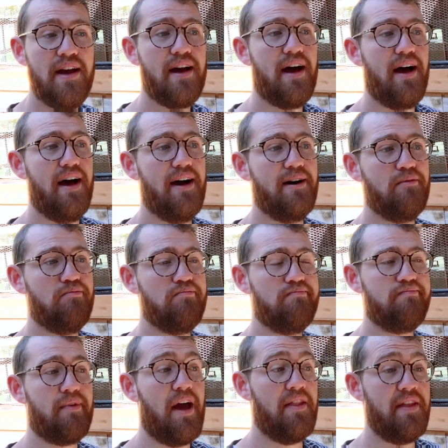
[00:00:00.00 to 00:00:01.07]

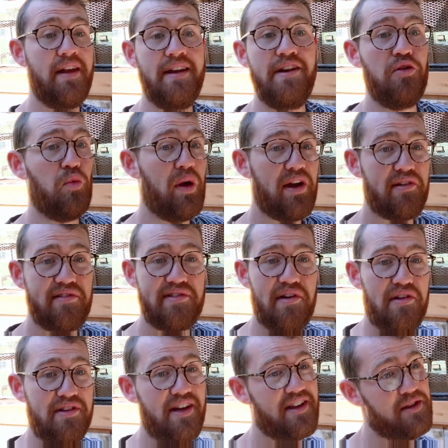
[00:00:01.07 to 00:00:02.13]
and then in a week or so
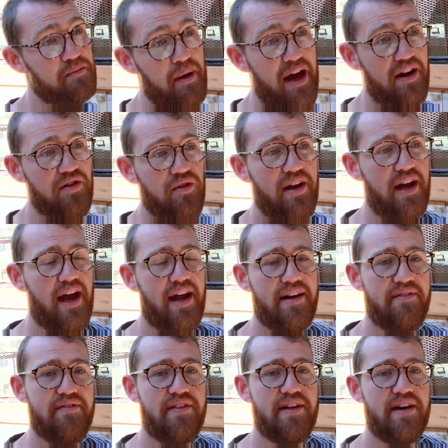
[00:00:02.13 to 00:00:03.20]
I'll take the battery out
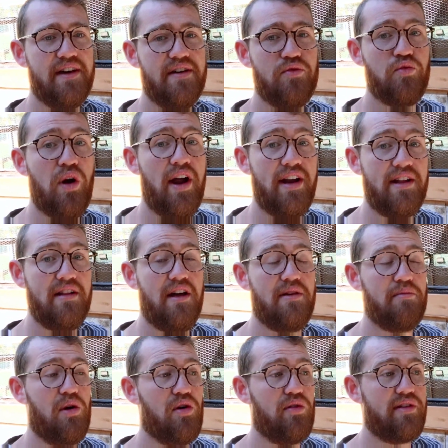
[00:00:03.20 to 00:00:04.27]
of the riding
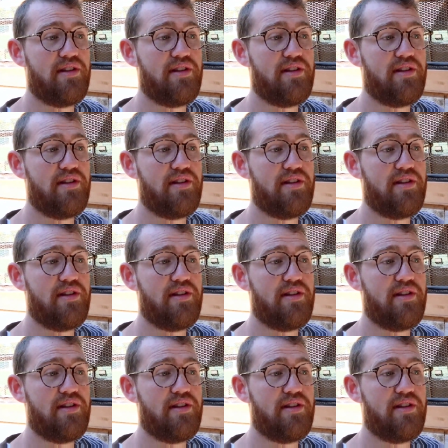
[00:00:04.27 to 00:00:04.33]
lawnmower.